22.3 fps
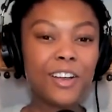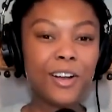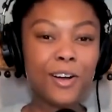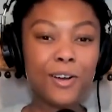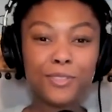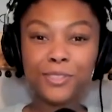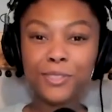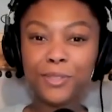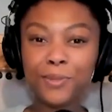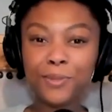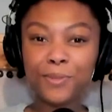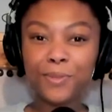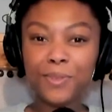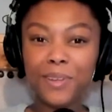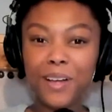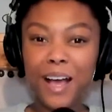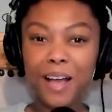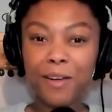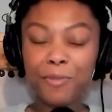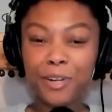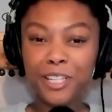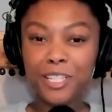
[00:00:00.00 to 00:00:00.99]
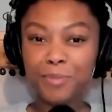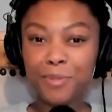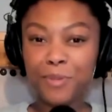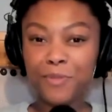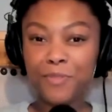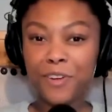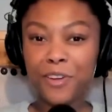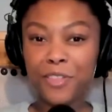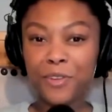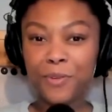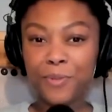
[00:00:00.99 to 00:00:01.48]
Also, I wanted to be
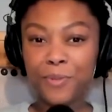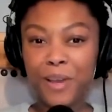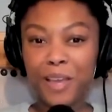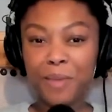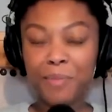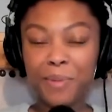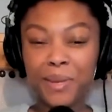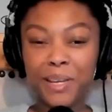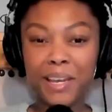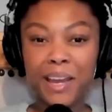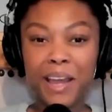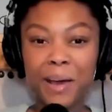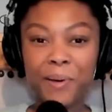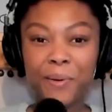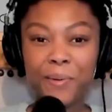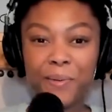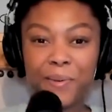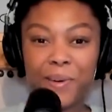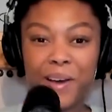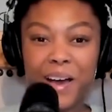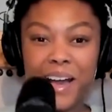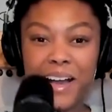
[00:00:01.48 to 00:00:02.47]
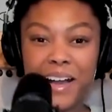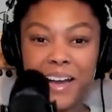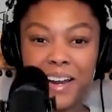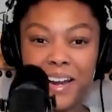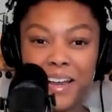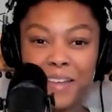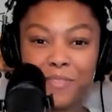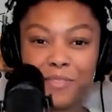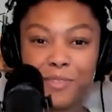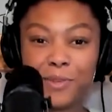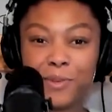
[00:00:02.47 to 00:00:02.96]
farther away, but now I kind
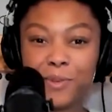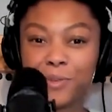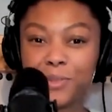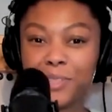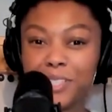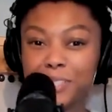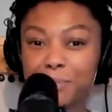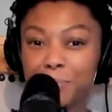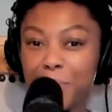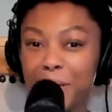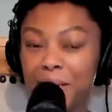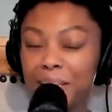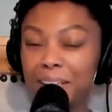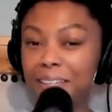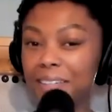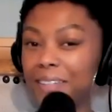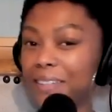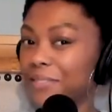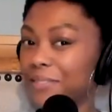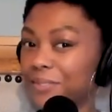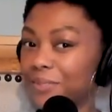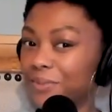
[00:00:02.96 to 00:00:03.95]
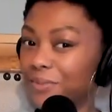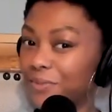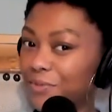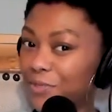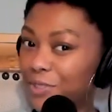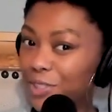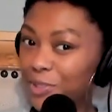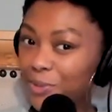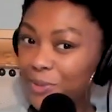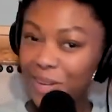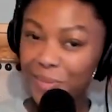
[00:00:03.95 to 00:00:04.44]
of have to hold this mic
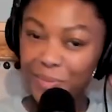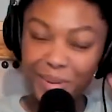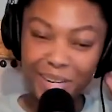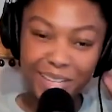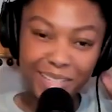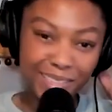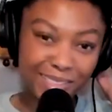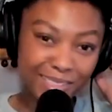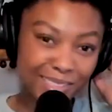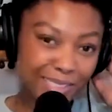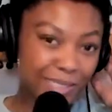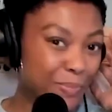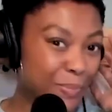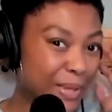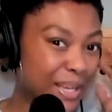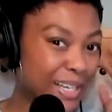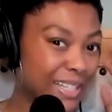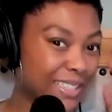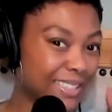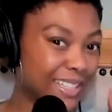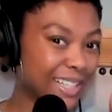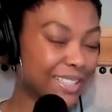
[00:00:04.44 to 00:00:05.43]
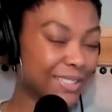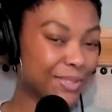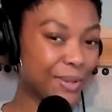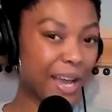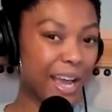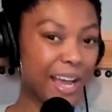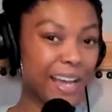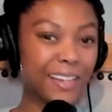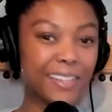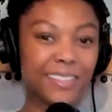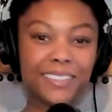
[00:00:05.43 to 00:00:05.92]
for 20 minutes, but that's
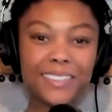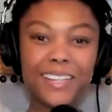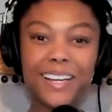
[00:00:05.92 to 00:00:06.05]
okay.